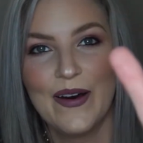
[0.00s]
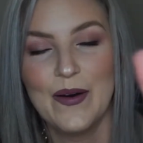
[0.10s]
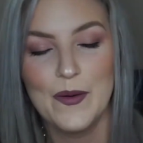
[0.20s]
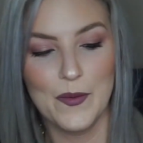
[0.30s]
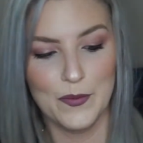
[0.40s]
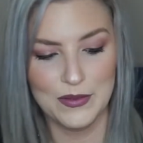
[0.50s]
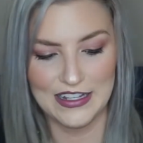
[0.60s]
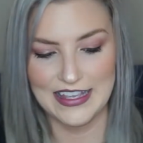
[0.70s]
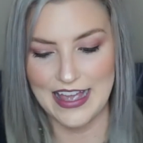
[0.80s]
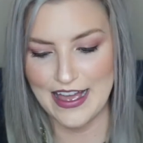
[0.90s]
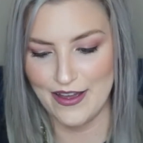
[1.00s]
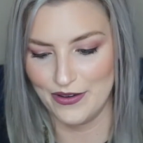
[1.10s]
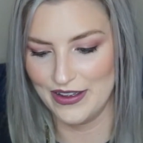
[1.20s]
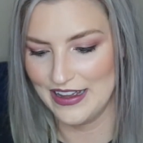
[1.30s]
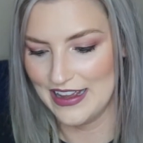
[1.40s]
Holy
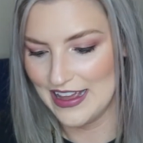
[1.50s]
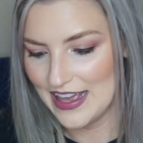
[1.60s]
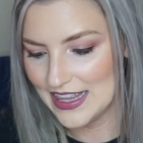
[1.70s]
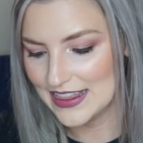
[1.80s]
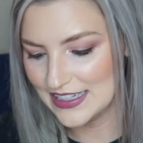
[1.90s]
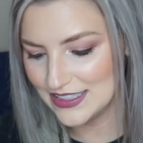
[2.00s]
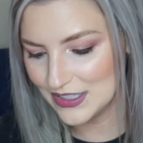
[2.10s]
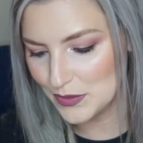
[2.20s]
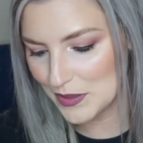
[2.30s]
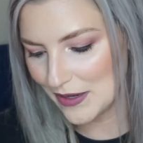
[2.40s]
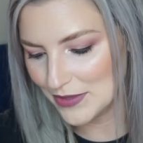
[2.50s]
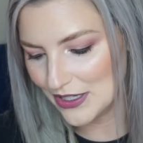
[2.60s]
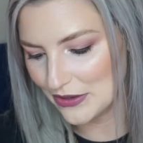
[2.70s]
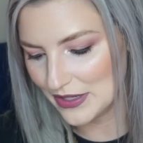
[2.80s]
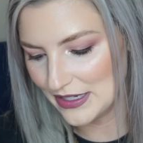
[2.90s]
cow. This is probably
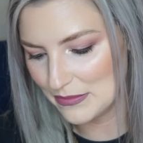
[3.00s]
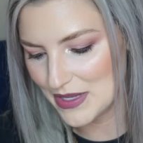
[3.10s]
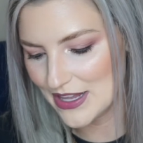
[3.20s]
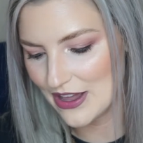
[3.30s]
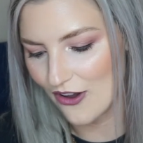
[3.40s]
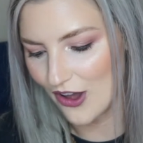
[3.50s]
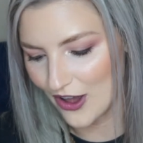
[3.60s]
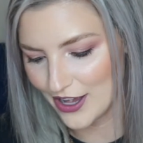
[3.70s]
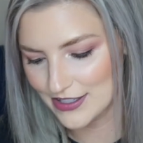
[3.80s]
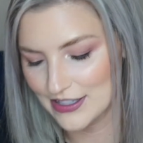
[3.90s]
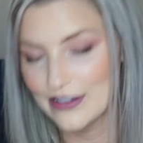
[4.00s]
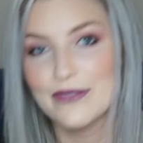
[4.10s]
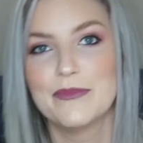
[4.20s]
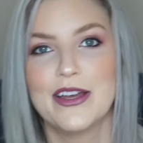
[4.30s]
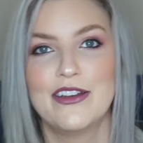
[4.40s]
going to be
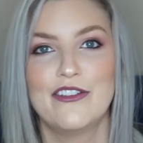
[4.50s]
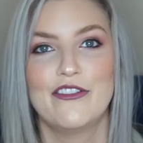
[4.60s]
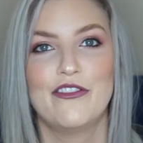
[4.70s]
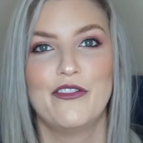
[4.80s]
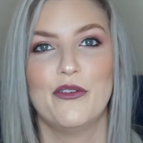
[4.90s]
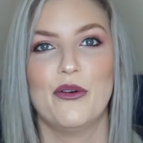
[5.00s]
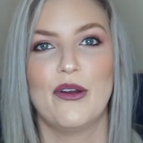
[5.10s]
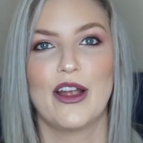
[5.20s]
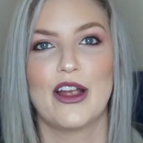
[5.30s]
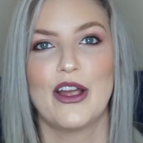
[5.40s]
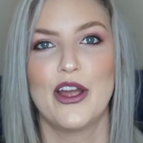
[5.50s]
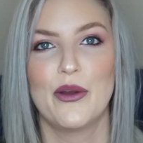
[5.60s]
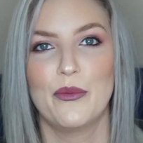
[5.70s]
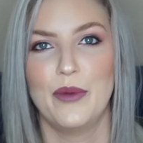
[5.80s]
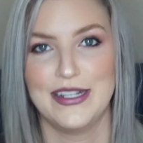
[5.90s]
awesome for
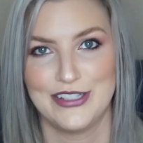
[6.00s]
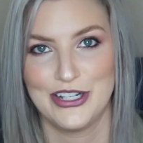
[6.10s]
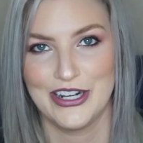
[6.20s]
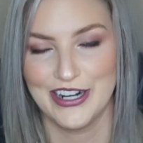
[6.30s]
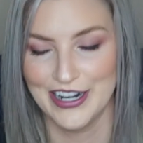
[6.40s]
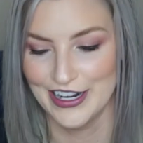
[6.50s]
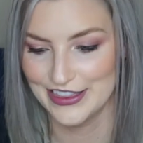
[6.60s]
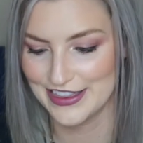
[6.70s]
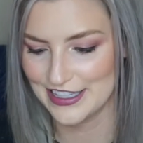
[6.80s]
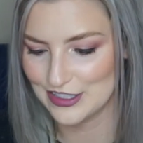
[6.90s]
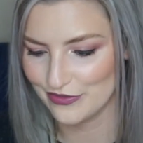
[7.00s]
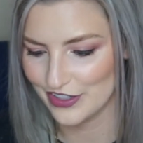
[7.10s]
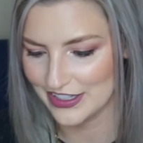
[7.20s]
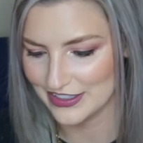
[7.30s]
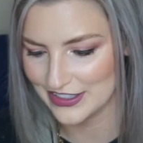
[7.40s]
winter. This
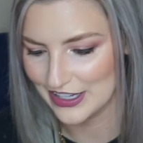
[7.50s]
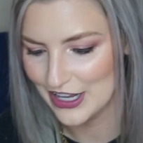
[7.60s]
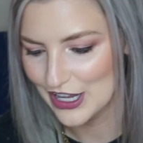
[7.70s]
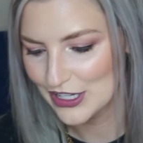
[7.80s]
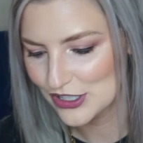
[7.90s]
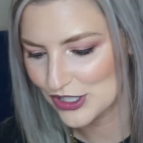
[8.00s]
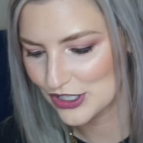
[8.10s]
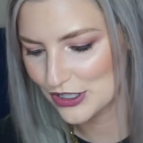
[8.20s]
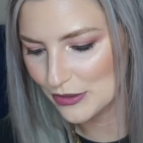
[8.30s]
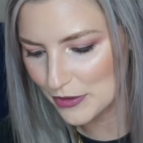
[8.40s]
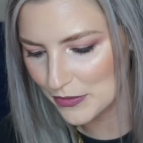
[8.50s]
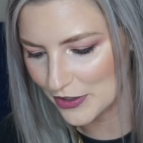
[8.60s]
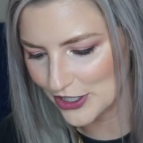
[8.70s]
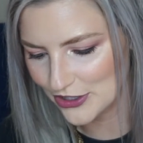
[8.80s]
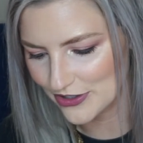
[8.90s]
feels super
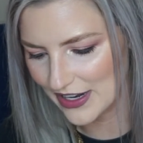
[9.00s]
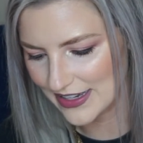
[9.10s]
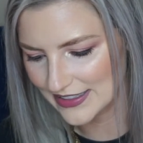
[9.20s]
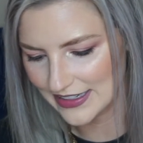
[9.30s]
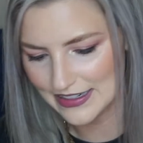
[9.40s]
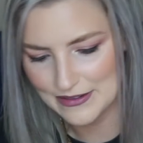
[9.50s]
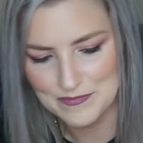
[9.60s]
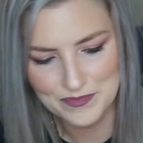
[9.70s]
moisturizing.